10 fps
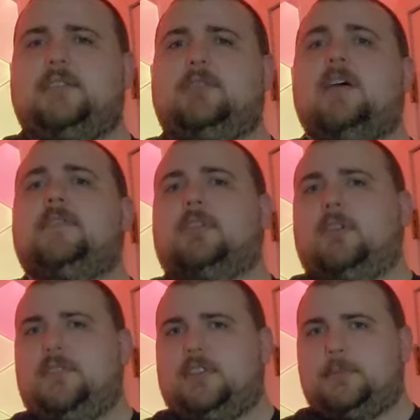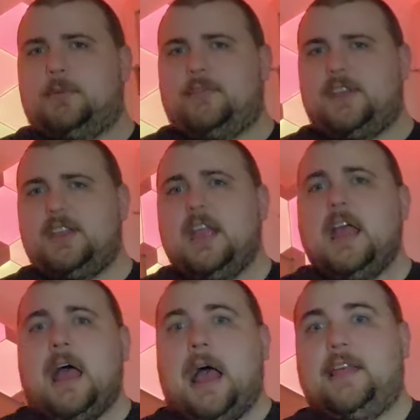lover of this movie,
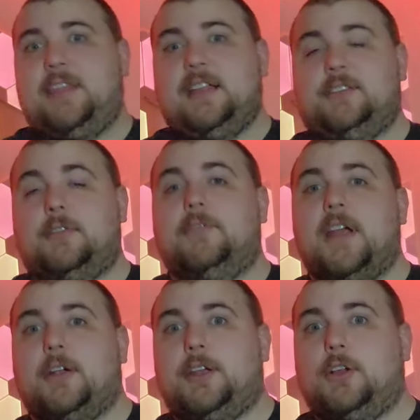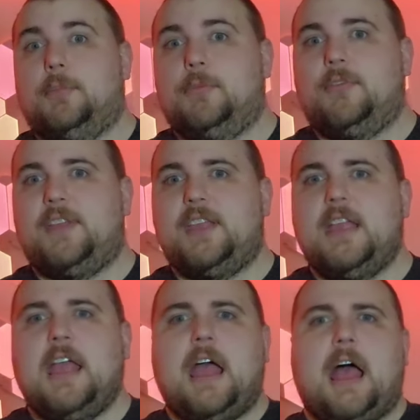I think it's a very good movie.
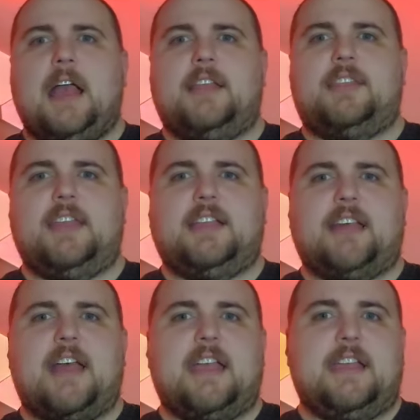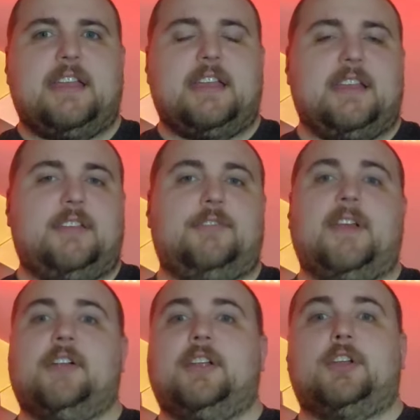I think that it is
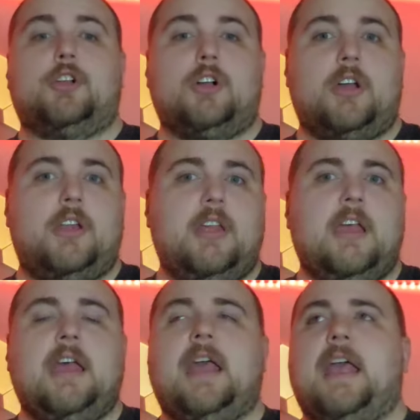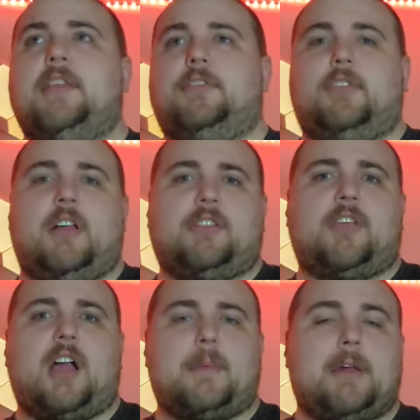very good, and there's a lot to
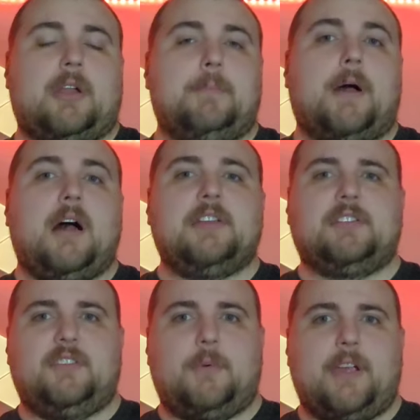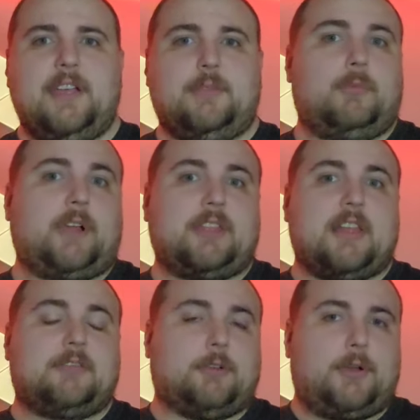talk about it in positive ways, and we'll get that
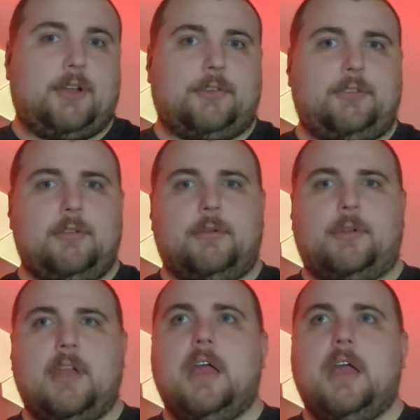started here soon.